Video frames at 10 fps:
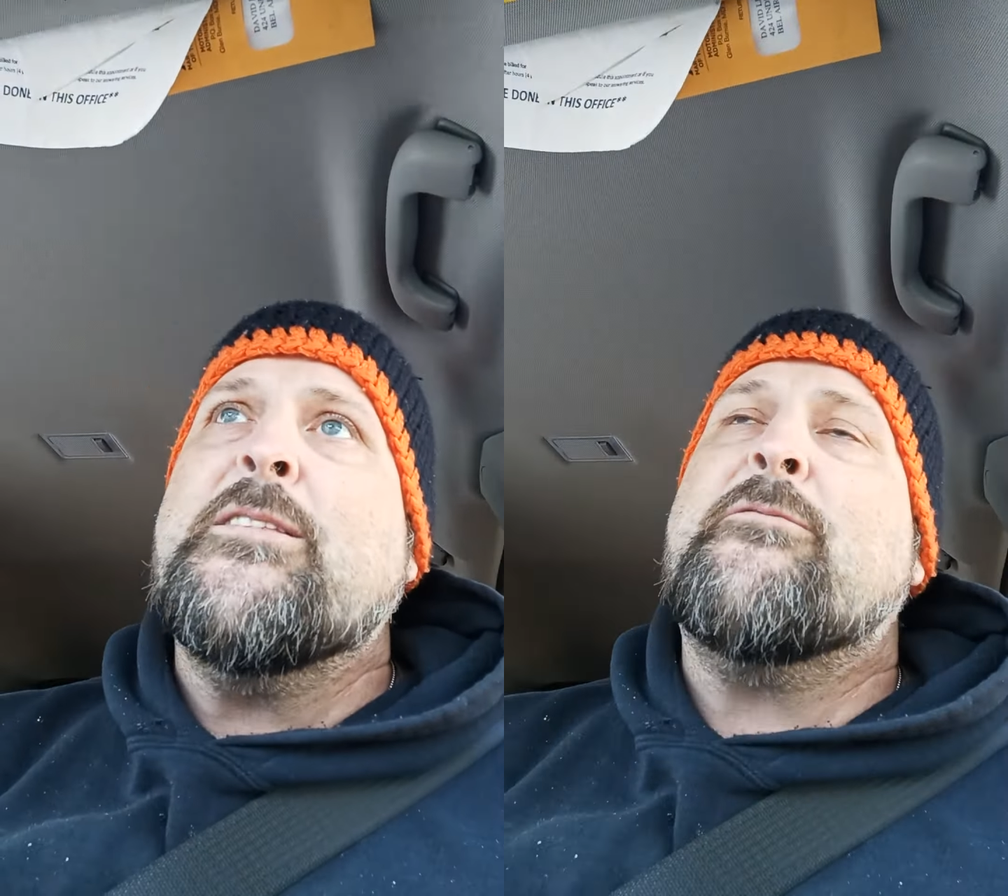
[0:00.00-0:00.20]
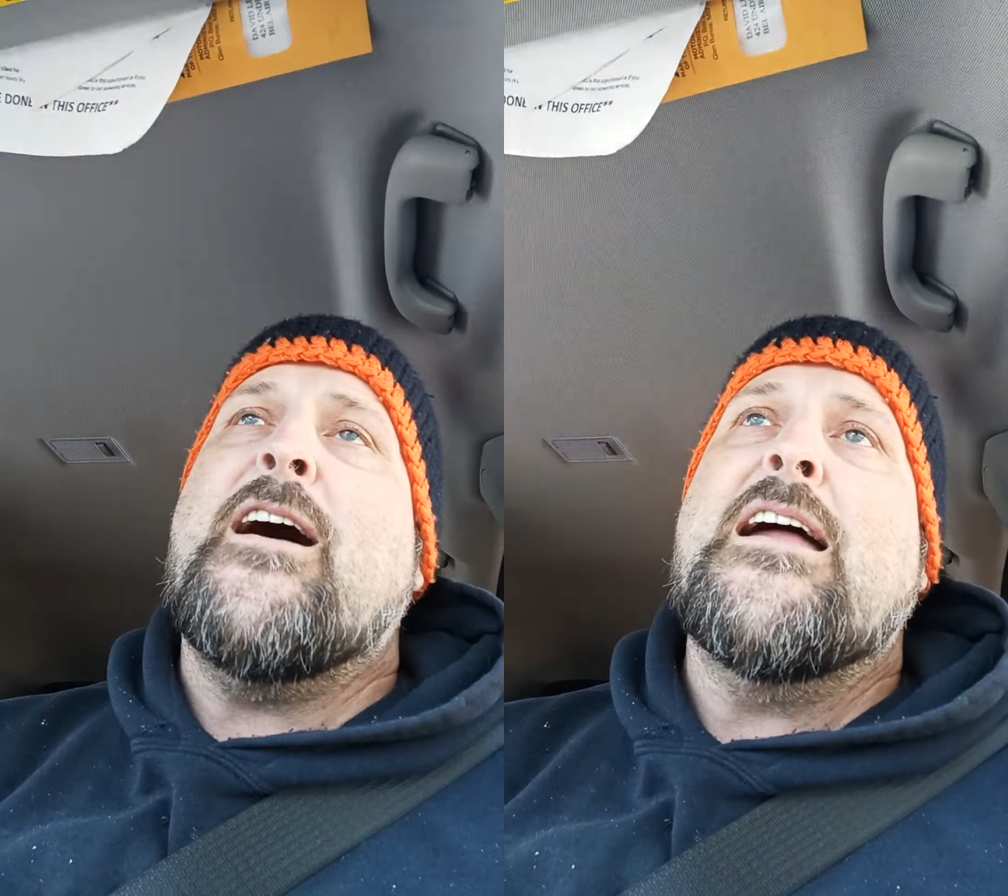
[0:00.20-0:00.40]

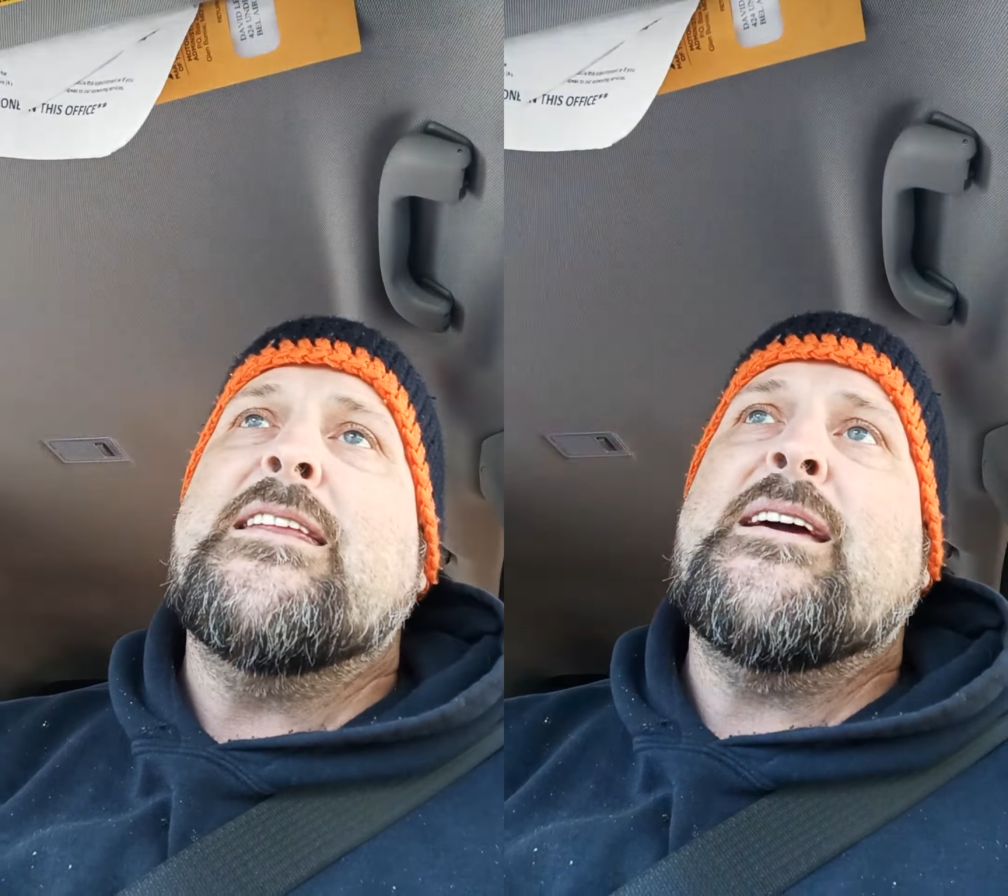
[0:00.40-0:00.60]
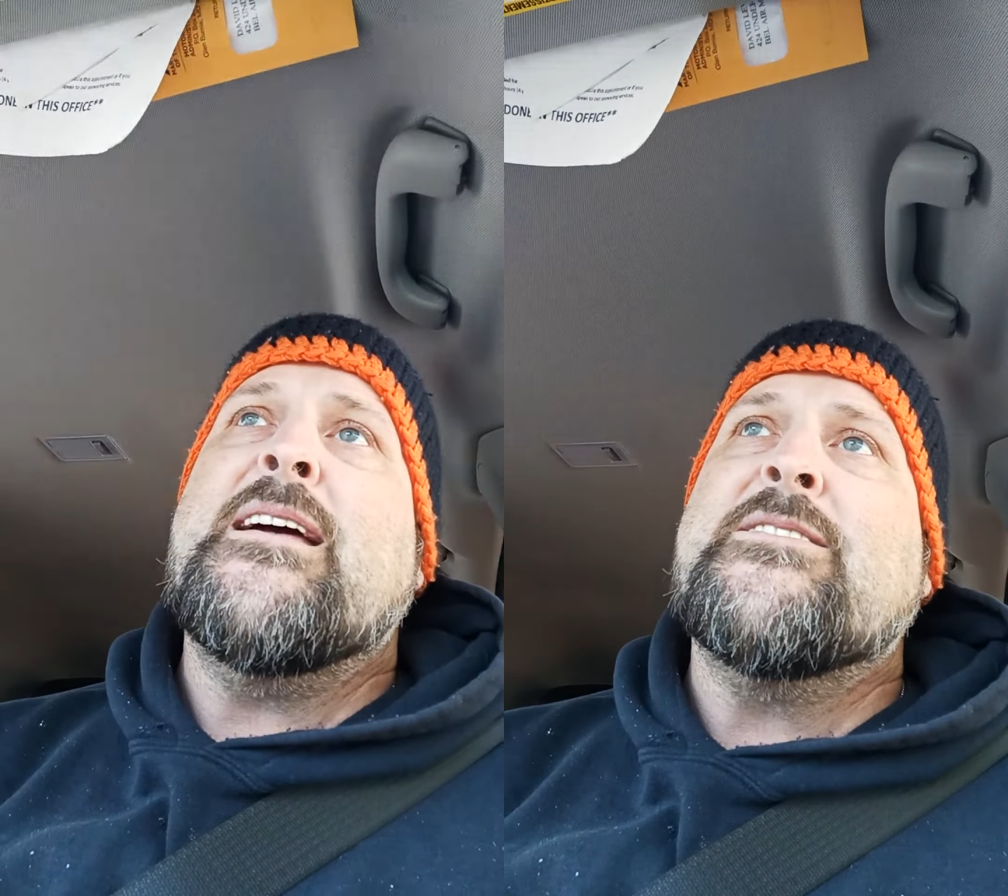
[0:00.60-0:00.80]

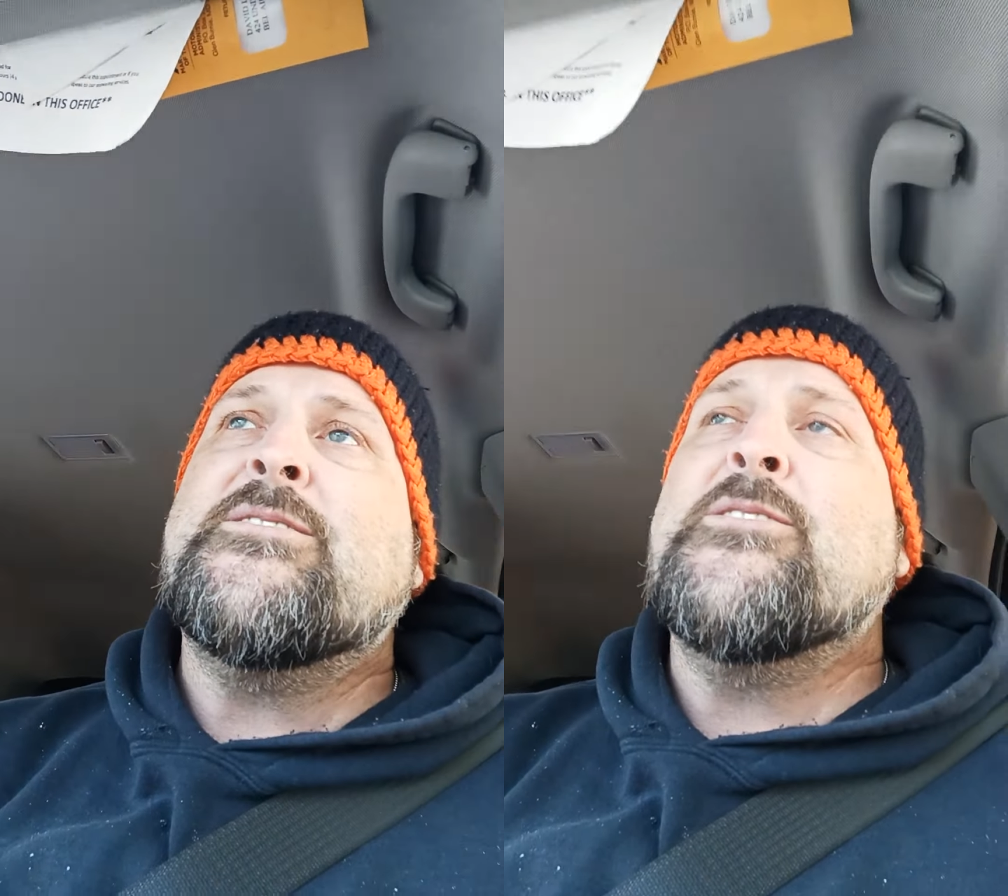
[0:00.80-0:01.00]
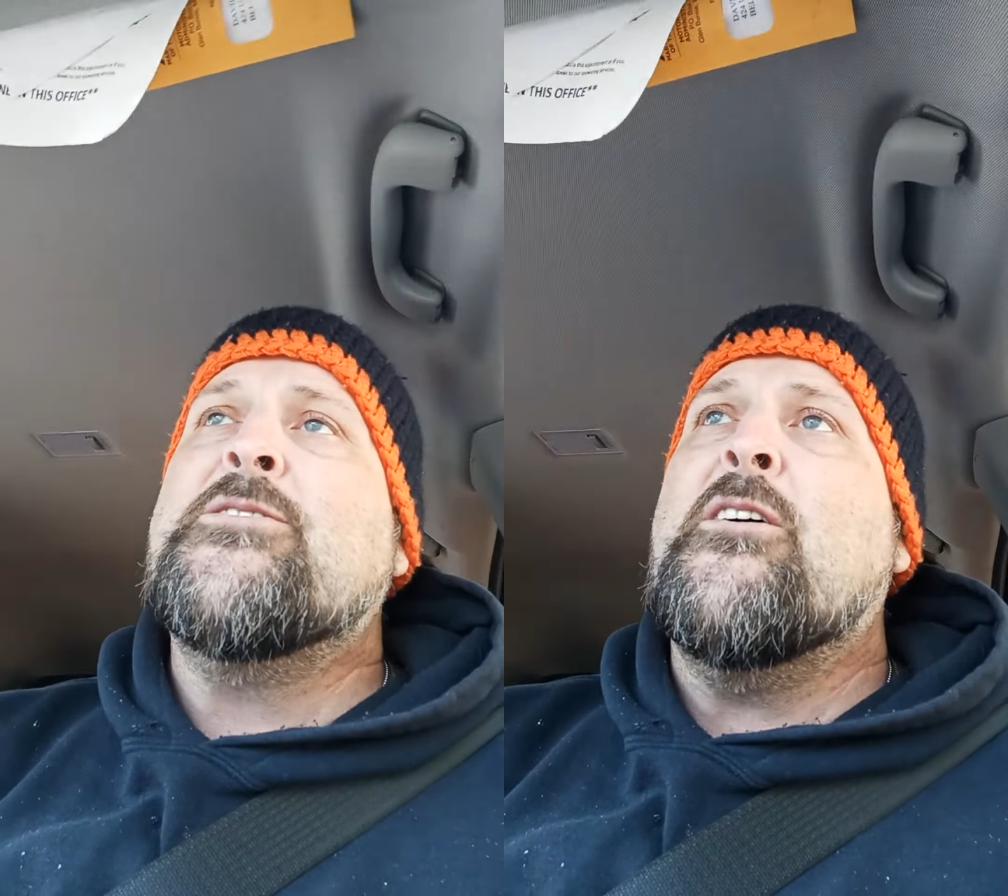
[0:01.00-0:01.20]
divided
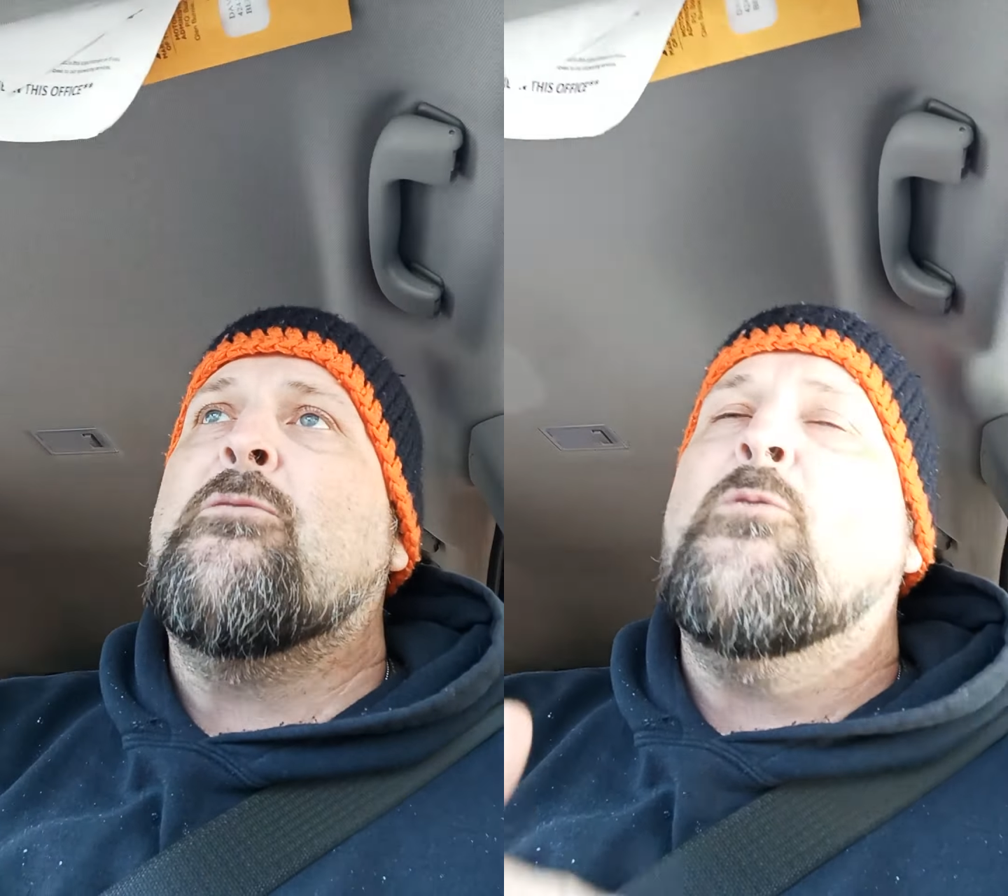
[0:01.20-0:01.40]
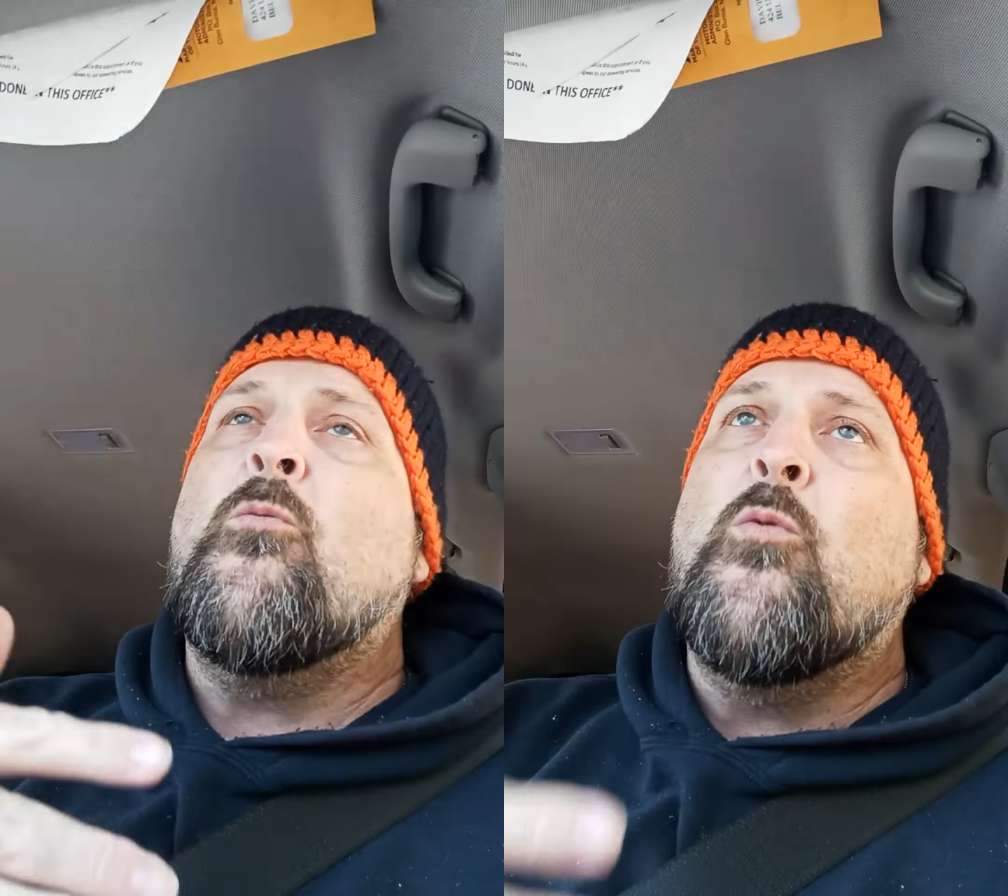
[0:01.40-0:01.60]
against itself